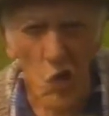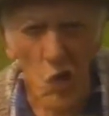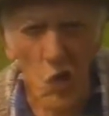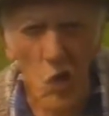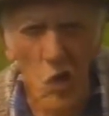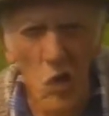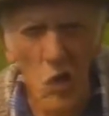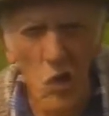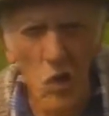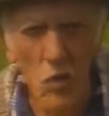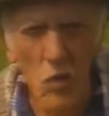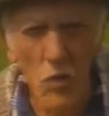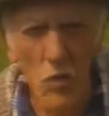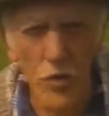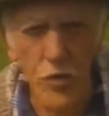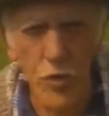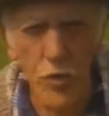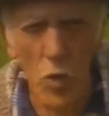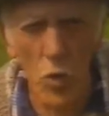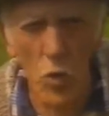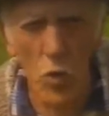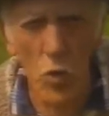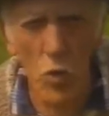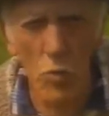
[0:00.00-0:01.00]
was... The
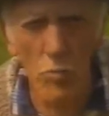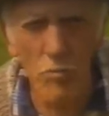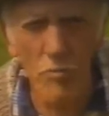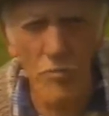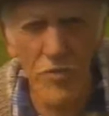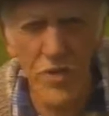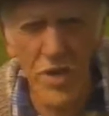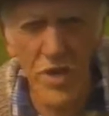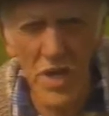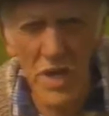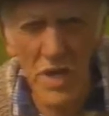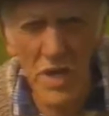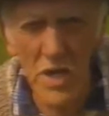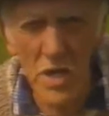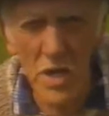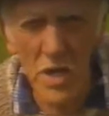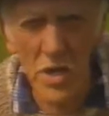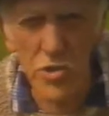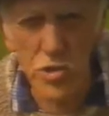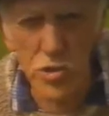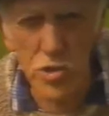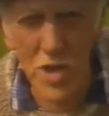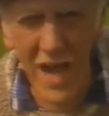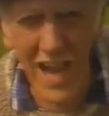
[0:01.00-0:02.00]
door opened
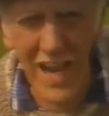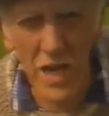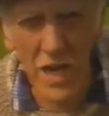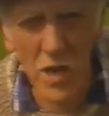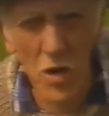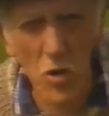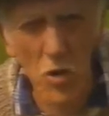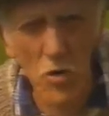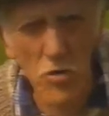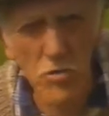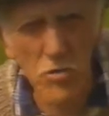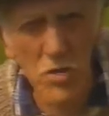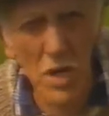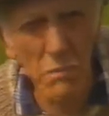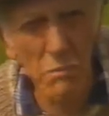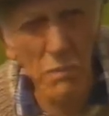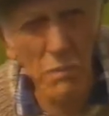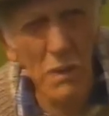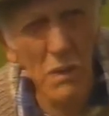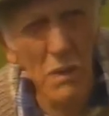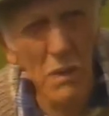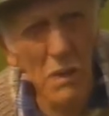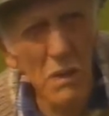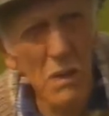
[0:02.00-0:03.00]
and Jack looked up.